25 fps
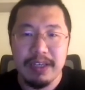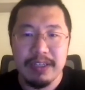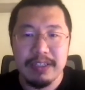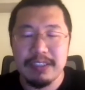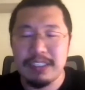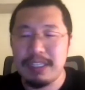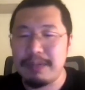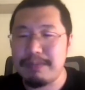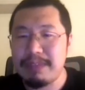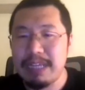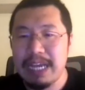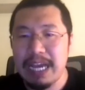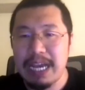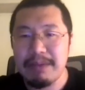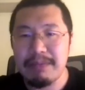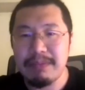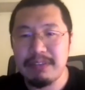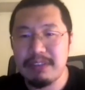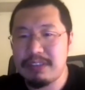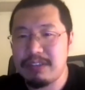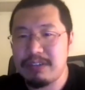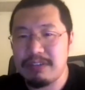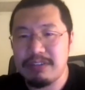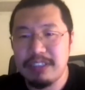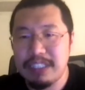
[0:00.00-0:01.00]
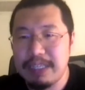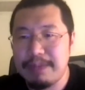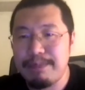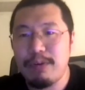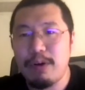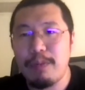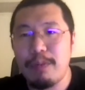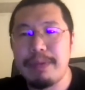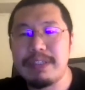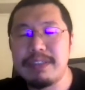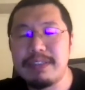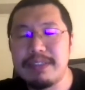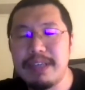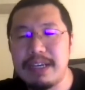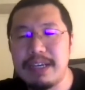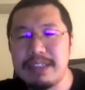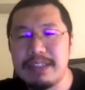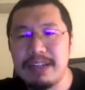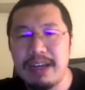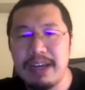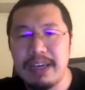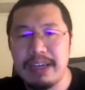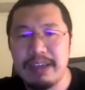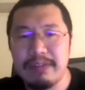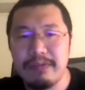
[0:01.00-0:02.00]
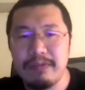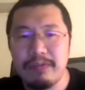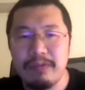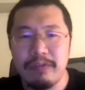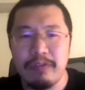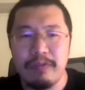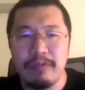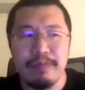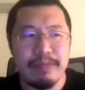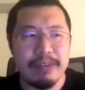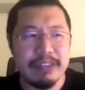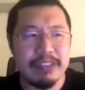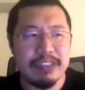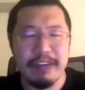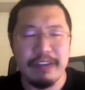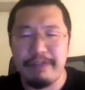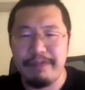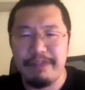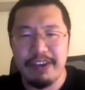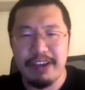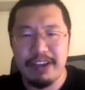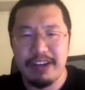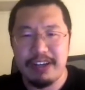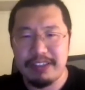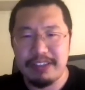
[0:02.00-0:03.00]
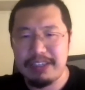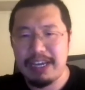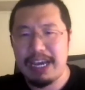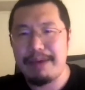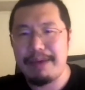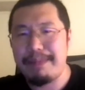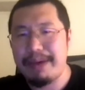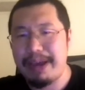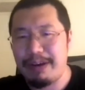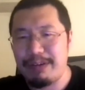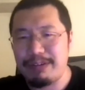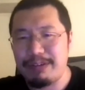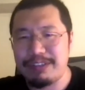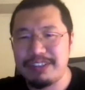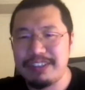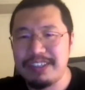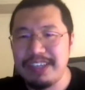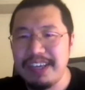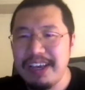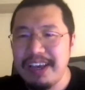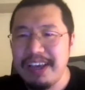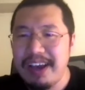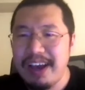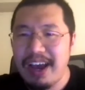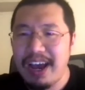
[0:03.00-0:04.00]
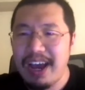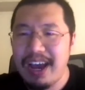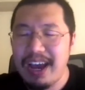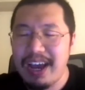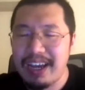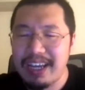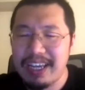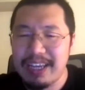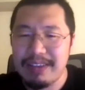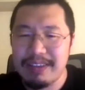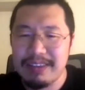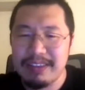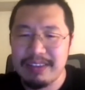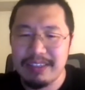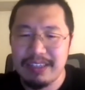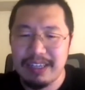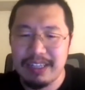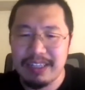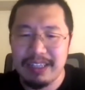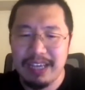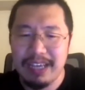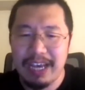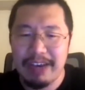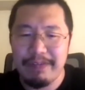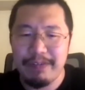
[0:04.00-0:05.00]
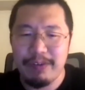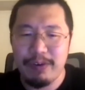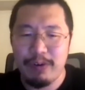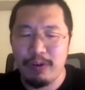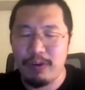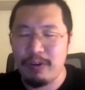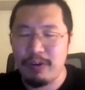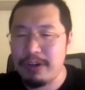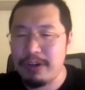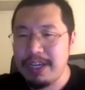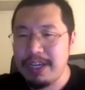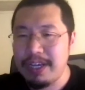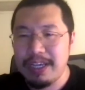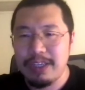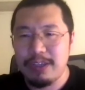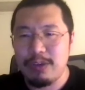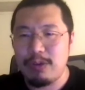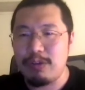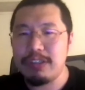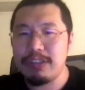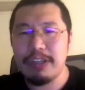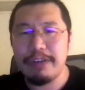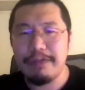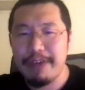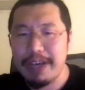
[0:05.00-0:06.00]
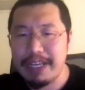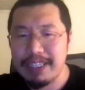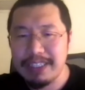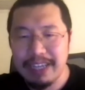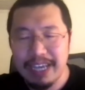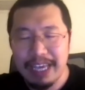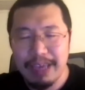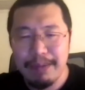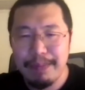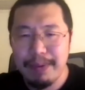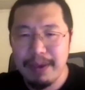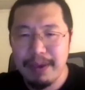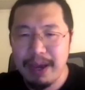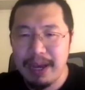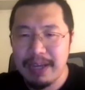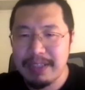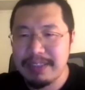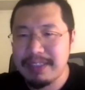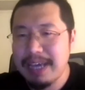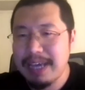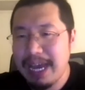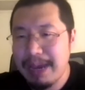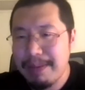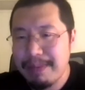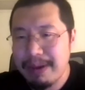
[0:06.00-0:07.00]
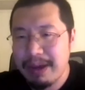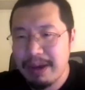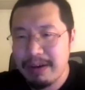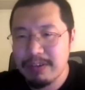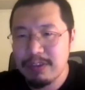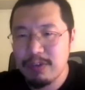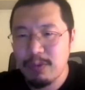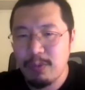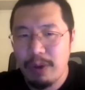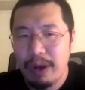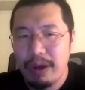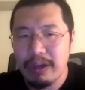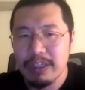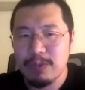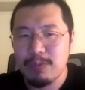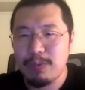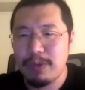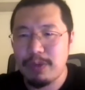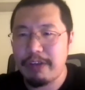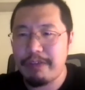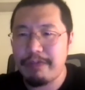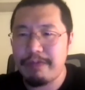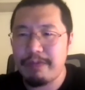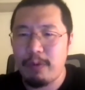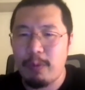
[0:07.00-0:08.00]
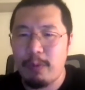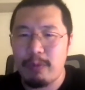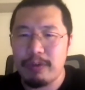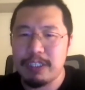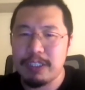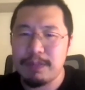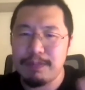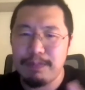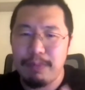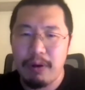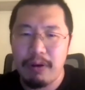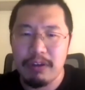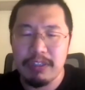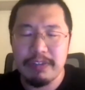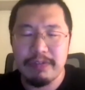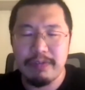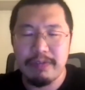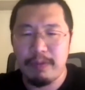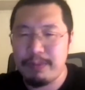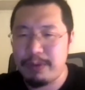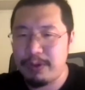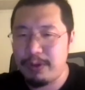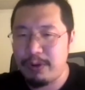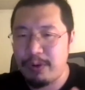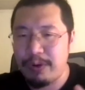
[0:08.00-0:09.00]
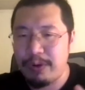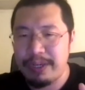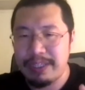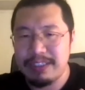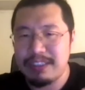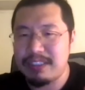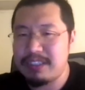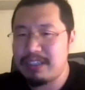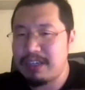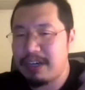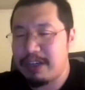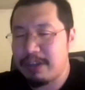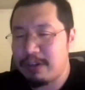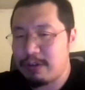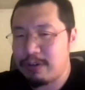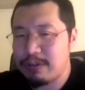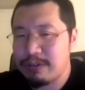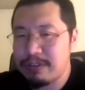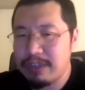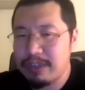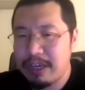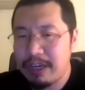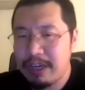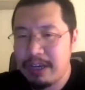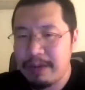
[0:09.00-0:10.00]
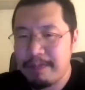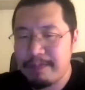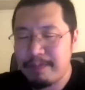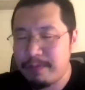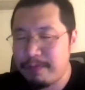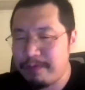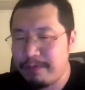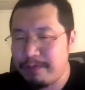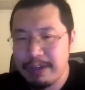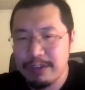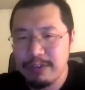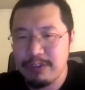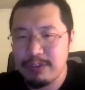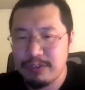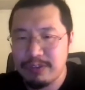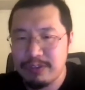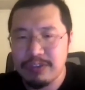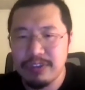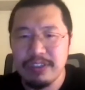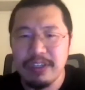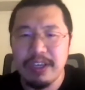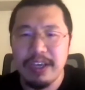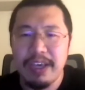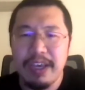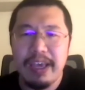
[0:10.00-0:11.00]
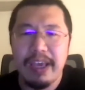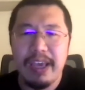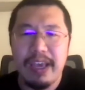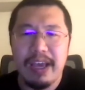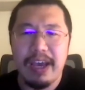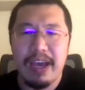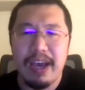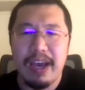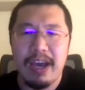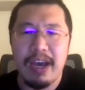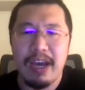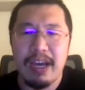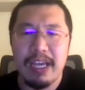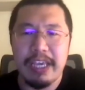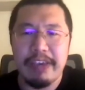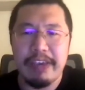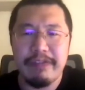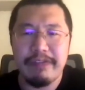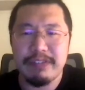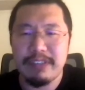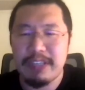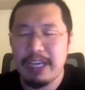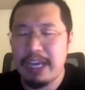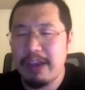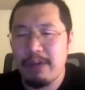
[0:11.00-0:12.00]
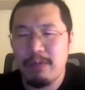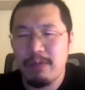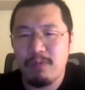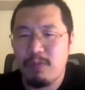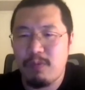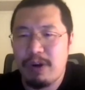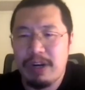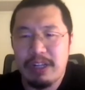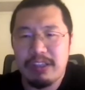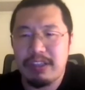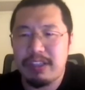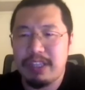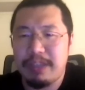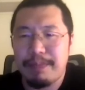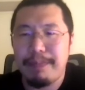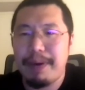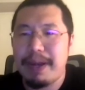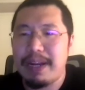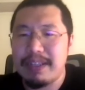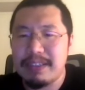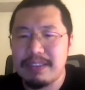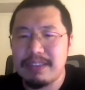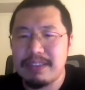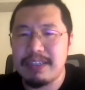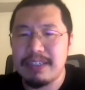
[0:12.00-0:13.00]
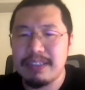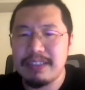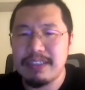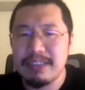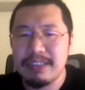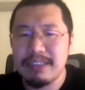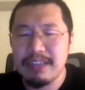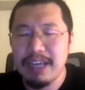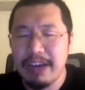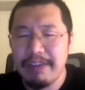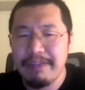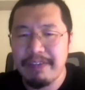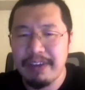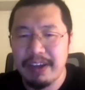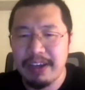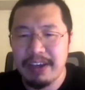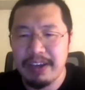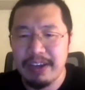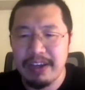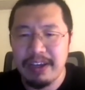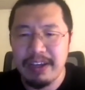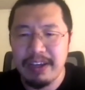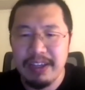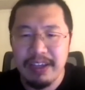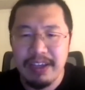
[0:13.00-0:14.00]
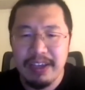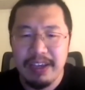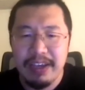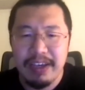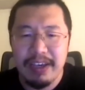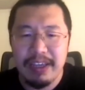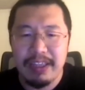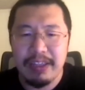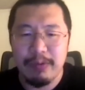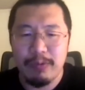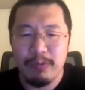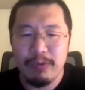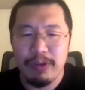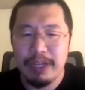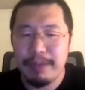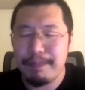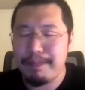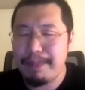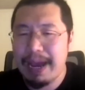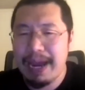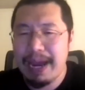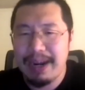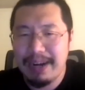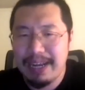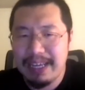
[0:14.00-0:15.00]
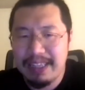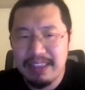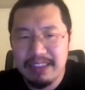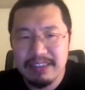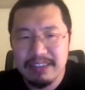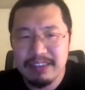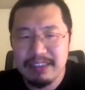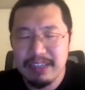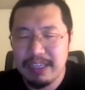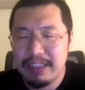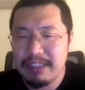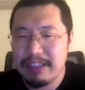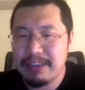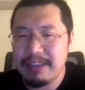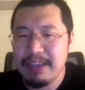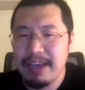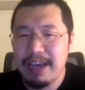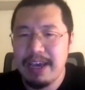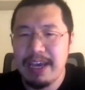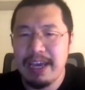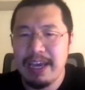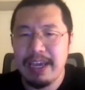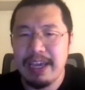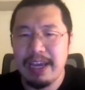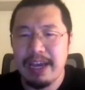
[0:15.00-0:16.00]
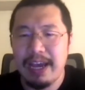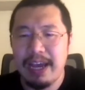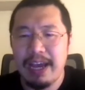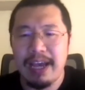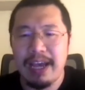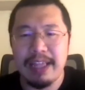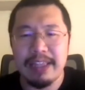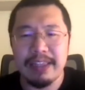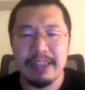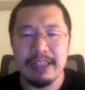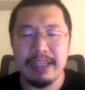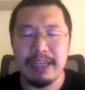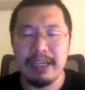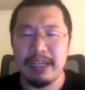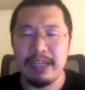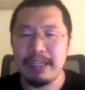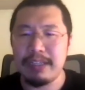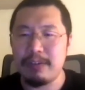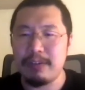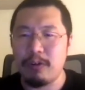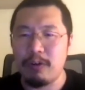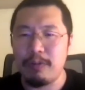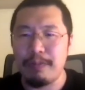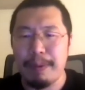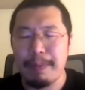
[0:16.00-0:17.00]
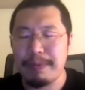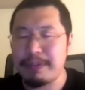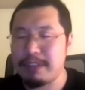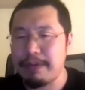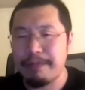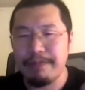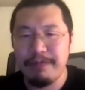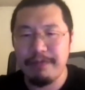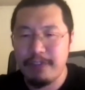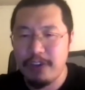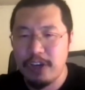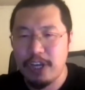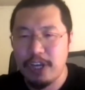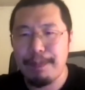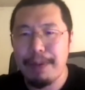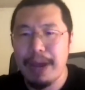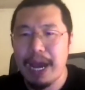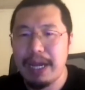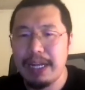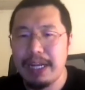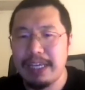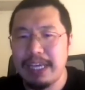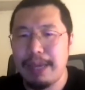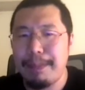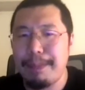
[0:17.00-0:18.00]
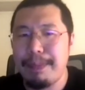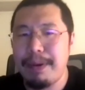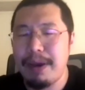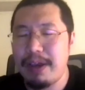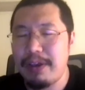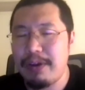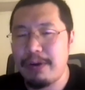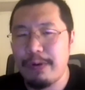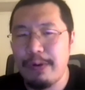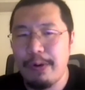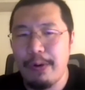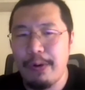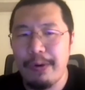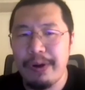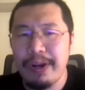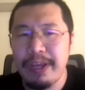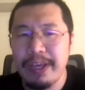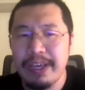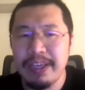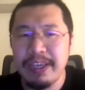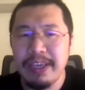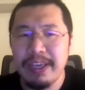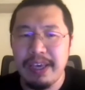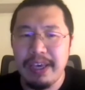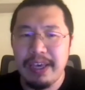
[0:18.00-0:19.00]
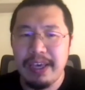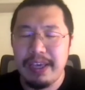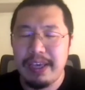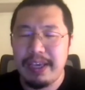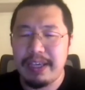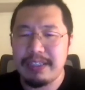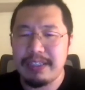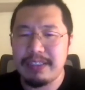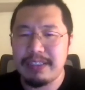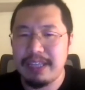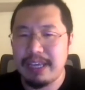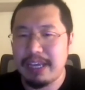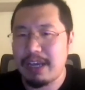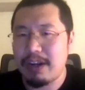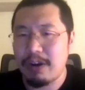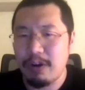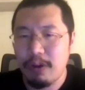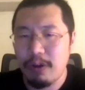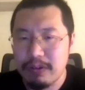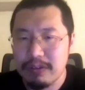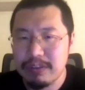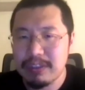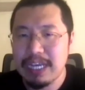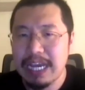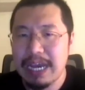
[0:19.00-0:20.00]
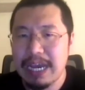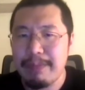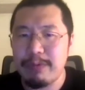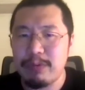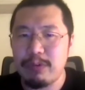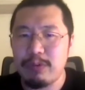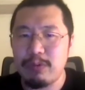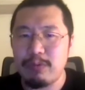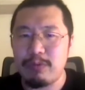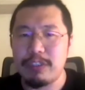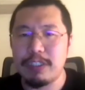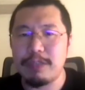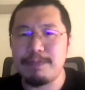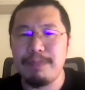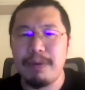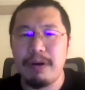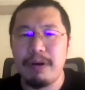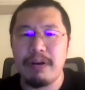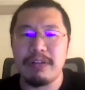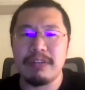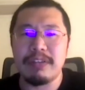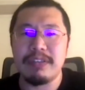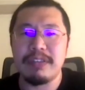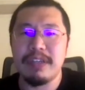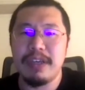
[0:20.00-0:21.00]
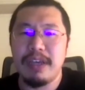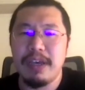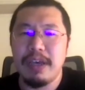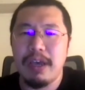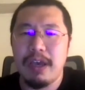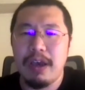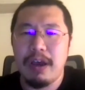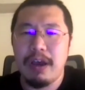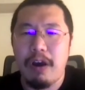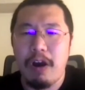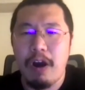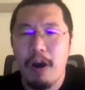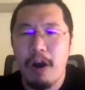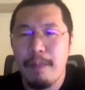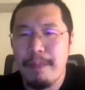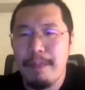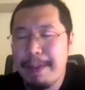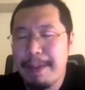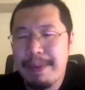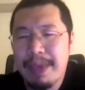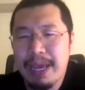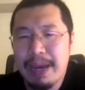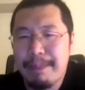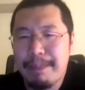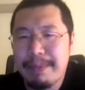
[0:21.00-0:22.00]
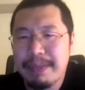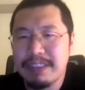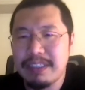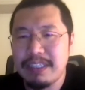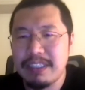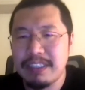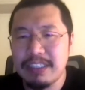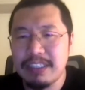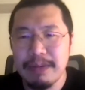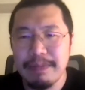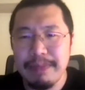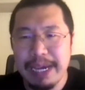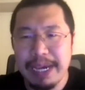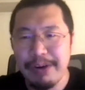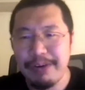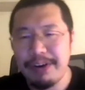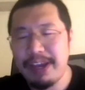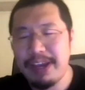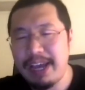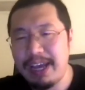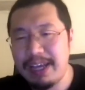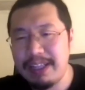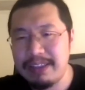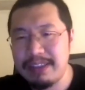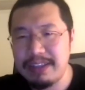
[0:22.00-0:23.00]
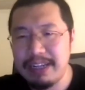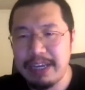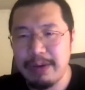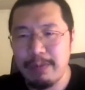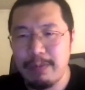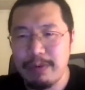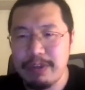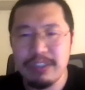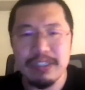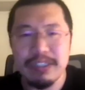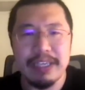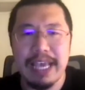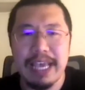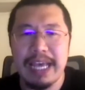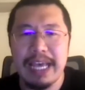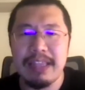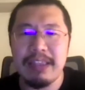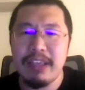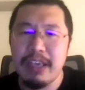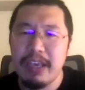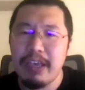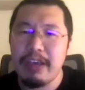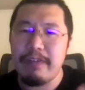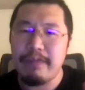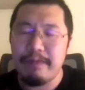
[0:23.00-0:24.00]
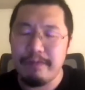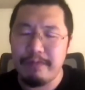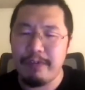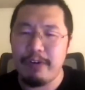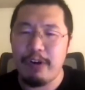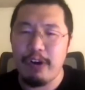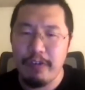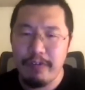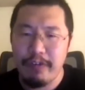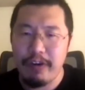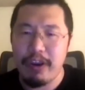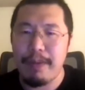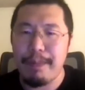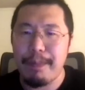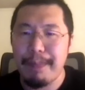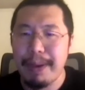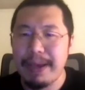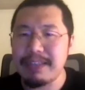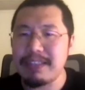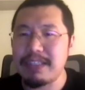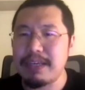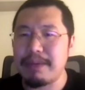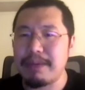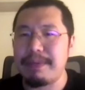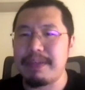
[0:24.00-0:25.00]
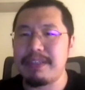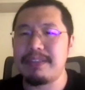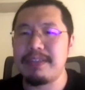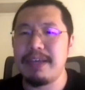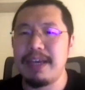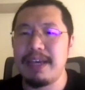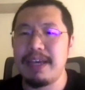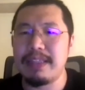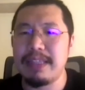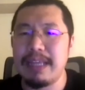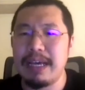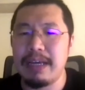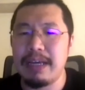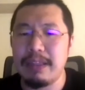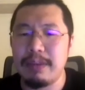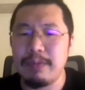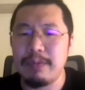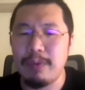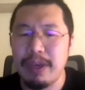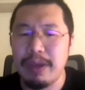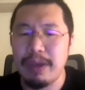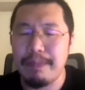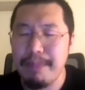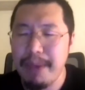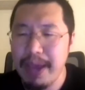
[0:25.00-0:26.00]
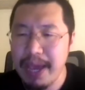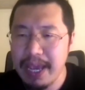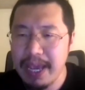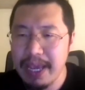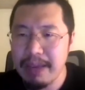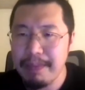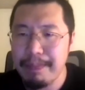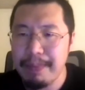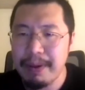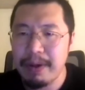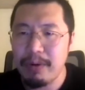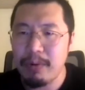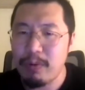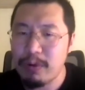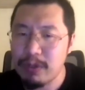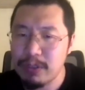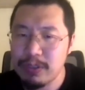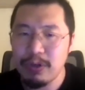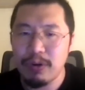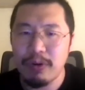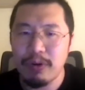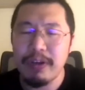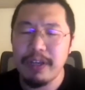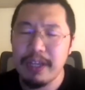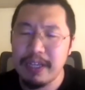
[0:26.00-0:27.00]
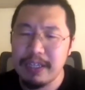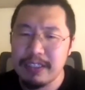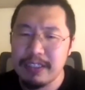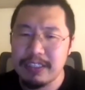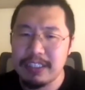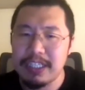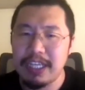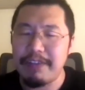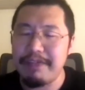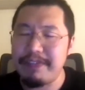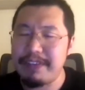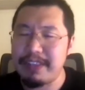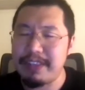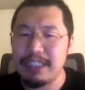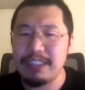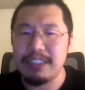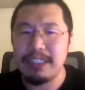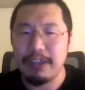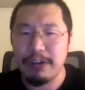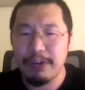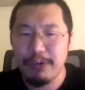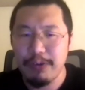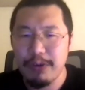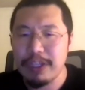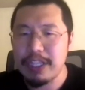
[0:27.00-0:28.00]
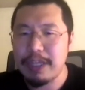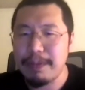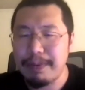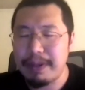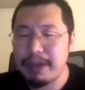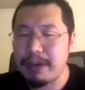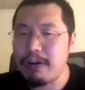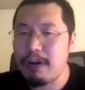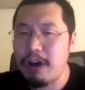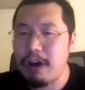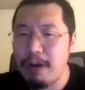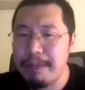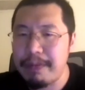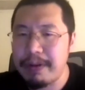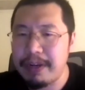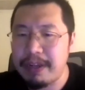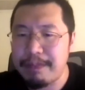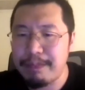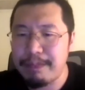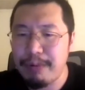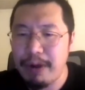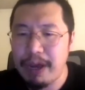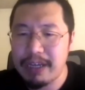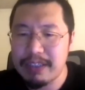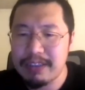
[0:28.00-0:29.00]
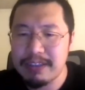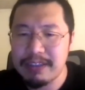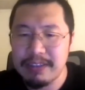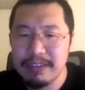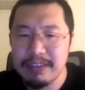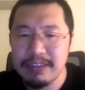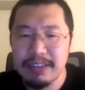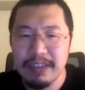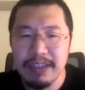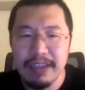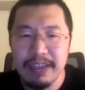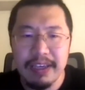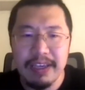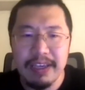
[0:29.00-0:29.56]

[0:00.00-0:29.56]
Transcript: Sometimes, simple mistakes like we've misconfigured the timeouts can have your user-facing API timeout while it's waiting for response from your internal functions. If, say, one of the dependencies is having a really bad latency today, and or maybe some third-party API you're calling is taking a long time to respond, or maybe I'm missing some error handling, which is, again, very, very basic mistake that we can make, but also something that's incredibly common in practice.